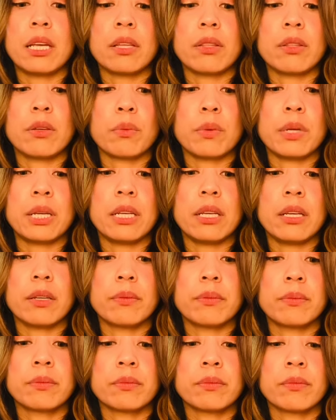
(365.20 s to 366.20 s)
of the
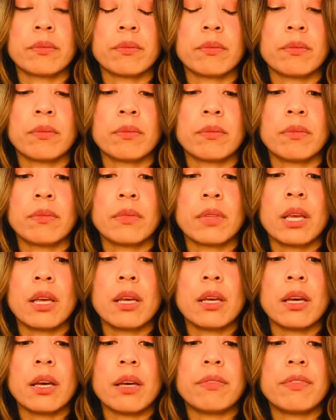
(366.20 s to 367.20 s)
reading.
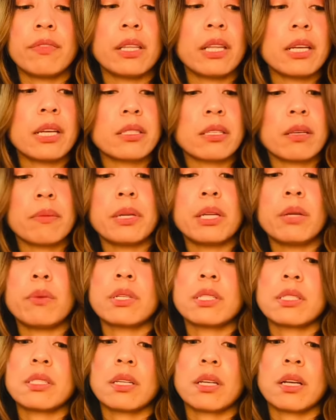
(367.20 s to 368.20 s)
I feel like somebody
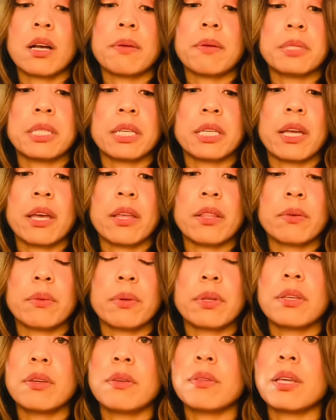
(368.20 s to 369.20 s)
wants to come together
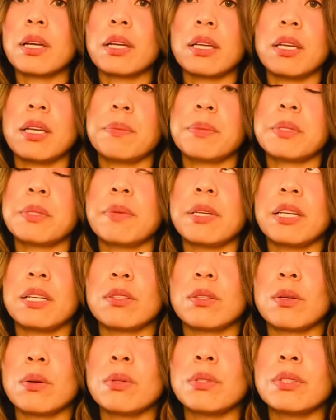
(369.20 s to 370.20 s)
with you. That keeps
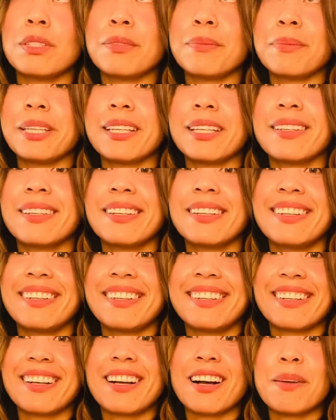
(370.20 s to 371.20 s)
being told to me.
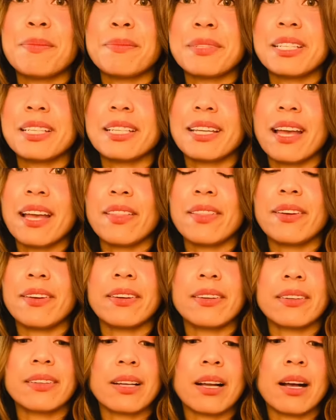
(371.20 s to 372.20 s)
Come
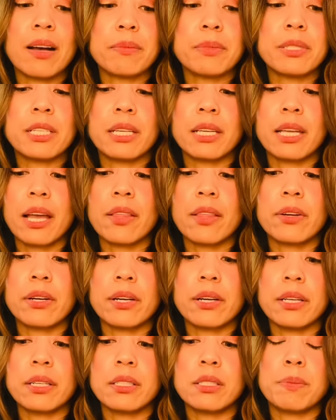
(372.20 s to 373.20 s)
together, come
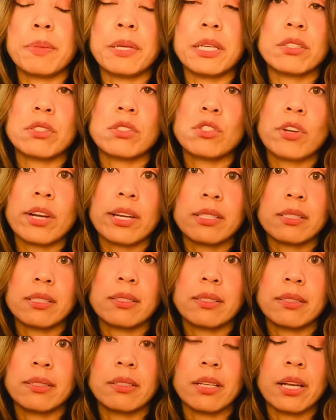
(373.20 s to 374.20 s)
together. It's being
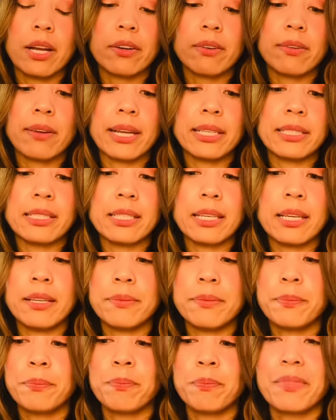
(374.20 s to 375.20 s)
stressed. All right,
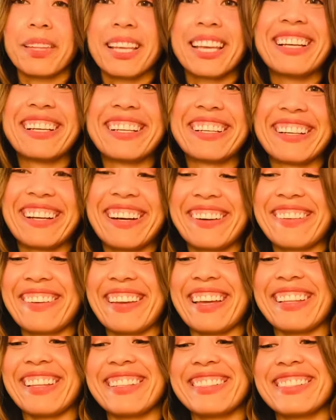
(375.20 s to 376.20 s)
see?
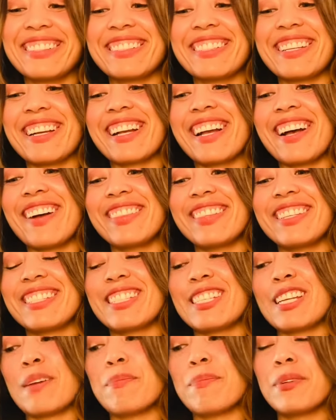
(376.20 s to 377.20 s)
Okay, let's check out
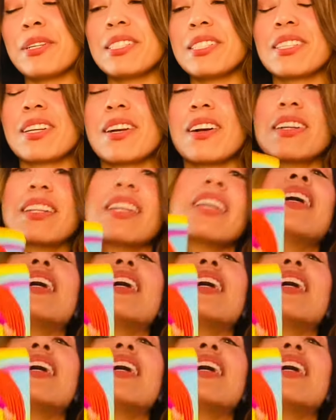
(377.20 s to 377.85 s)
this Temperance card.